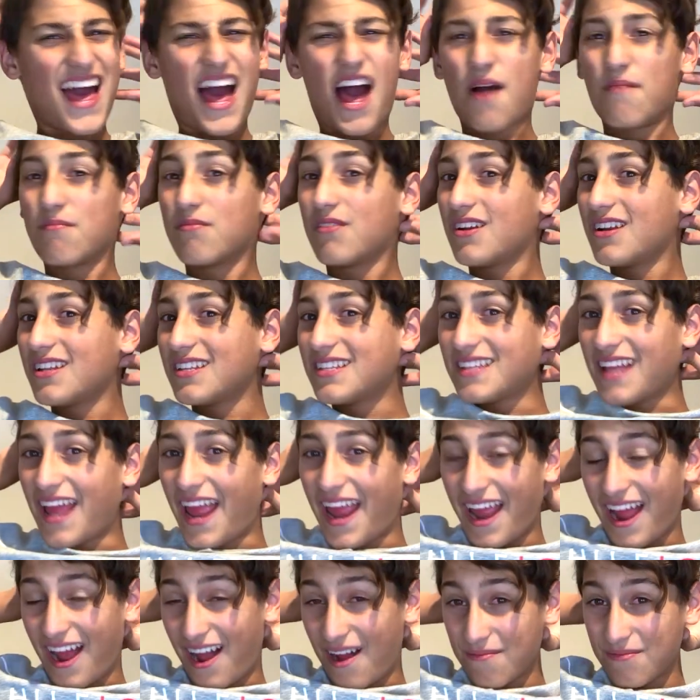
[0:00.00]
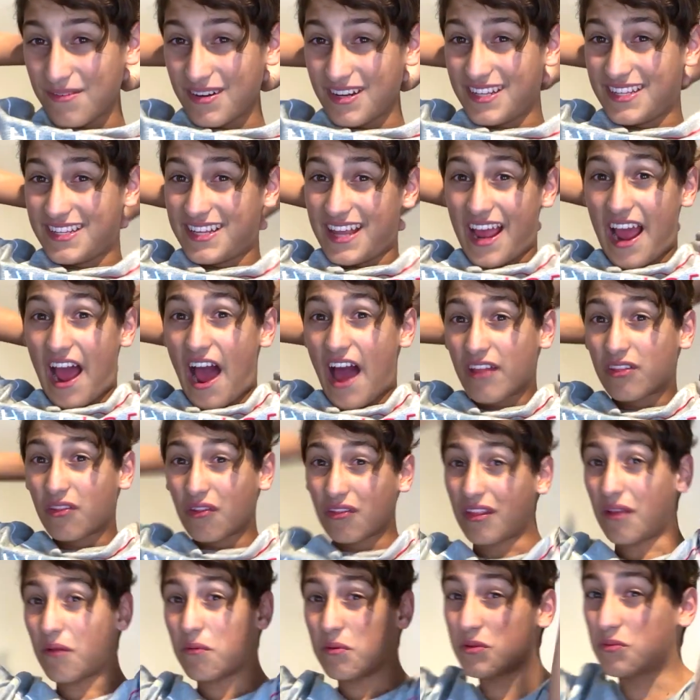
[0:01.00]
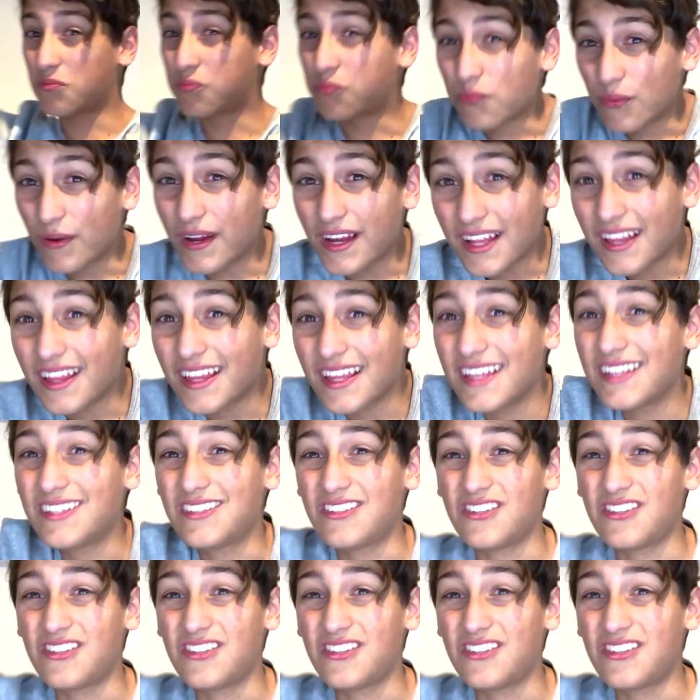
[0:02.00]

I'm gonna say, I thought that was really